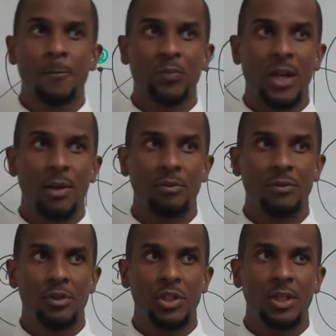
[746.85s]
uh,
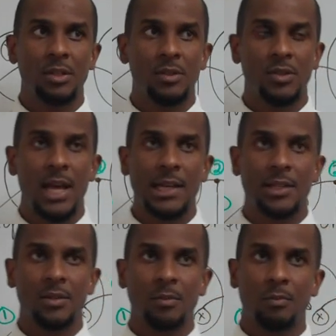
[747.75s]
refugee
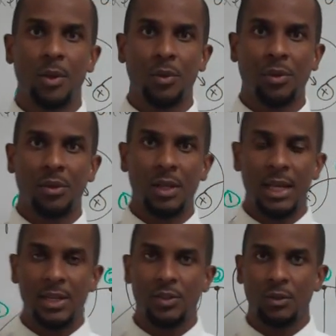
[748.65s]
status, both
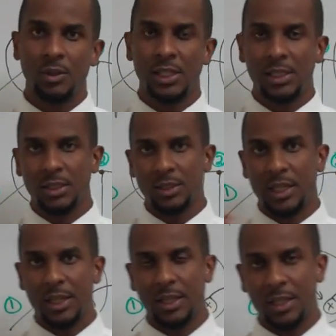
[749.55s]
internally,
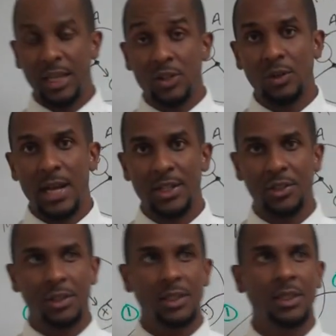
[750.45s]

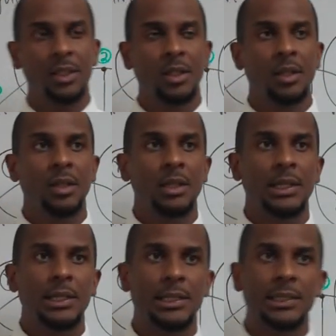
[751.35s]
internationally,
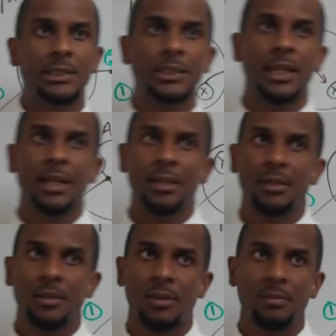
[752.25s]
uh, and
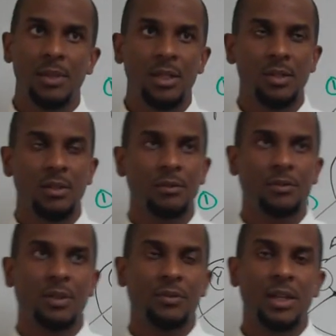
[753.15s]
the means
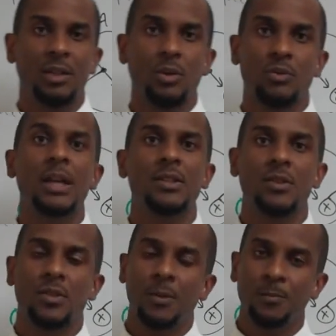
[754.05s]
of defending those
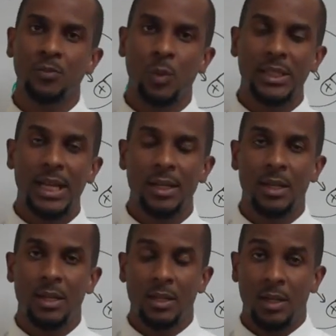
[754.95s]
rights. So with that,
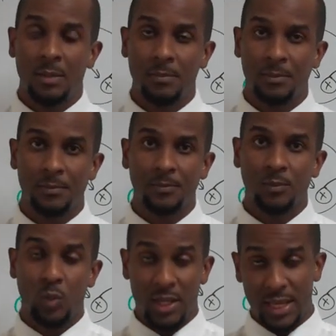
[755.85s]
I um,
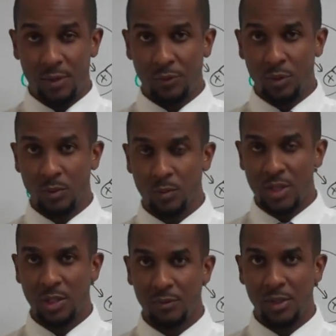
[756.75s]
want to thank you for
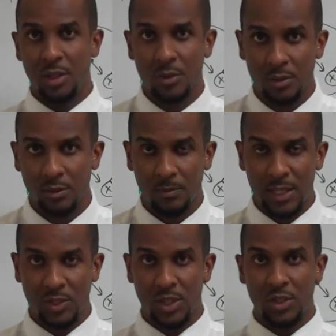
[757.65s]
watching the videos. I'm
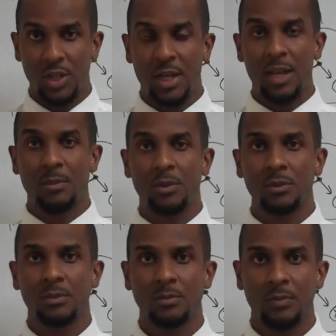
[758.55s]
Dr. Jason J. Campbell.
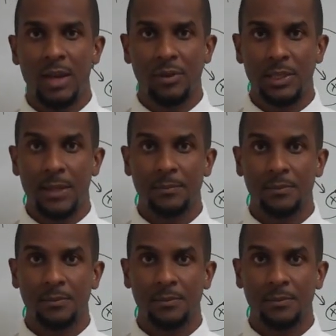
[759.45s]
Have a good day.